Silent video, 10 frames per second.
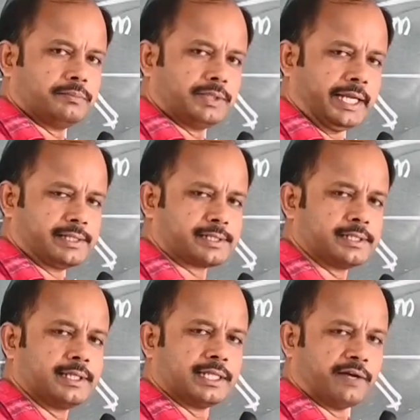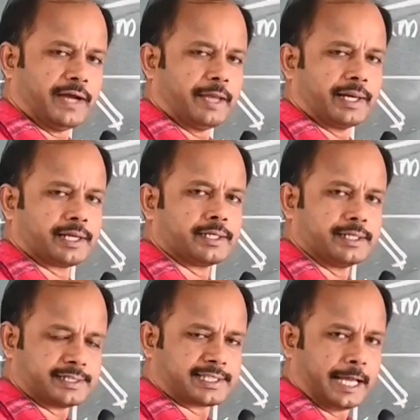That is, the fiber
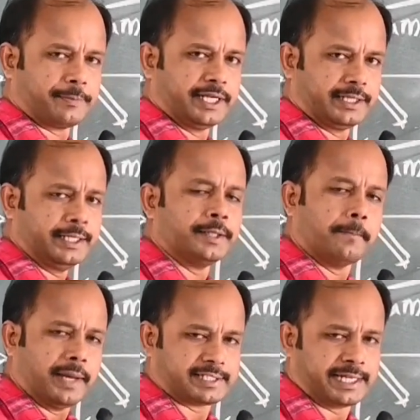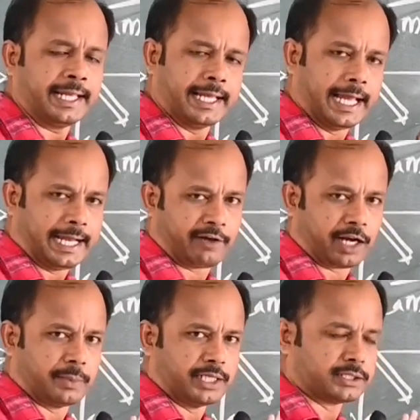is kept in the measuring
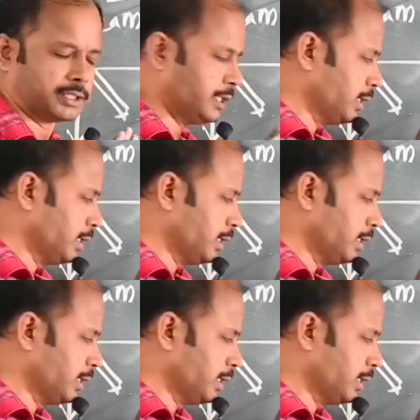environment.